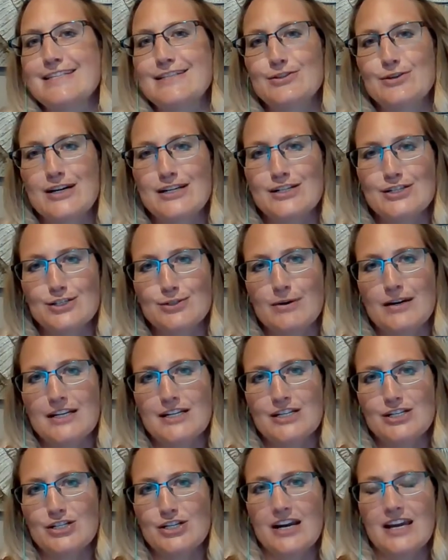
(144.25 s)
And so I just
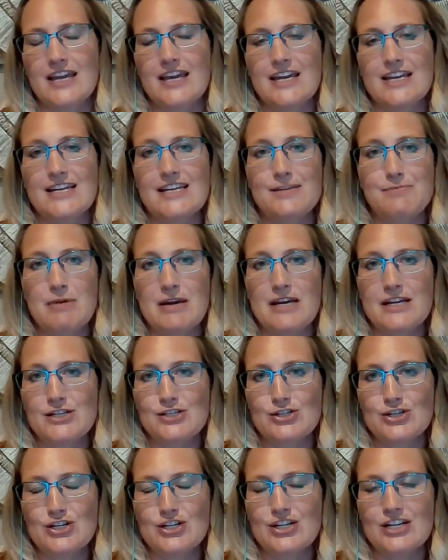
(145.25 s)
wanted to check in to make
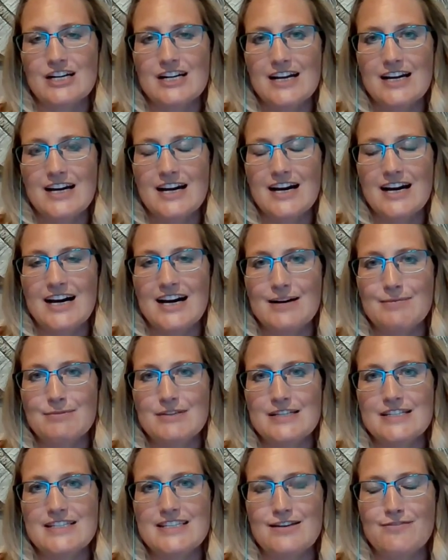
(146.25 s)
sure um,
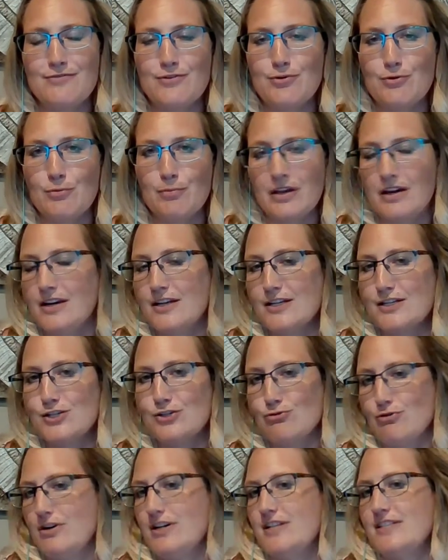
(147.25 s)
to see if you were planning to
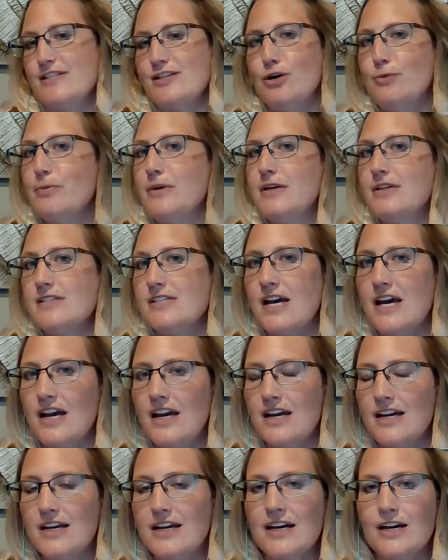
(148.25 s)
join us in our big
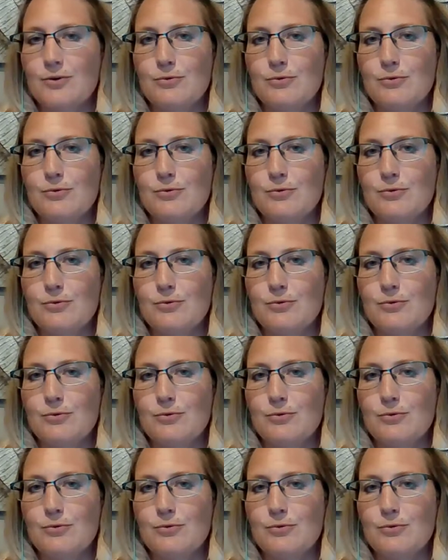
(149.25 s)
day.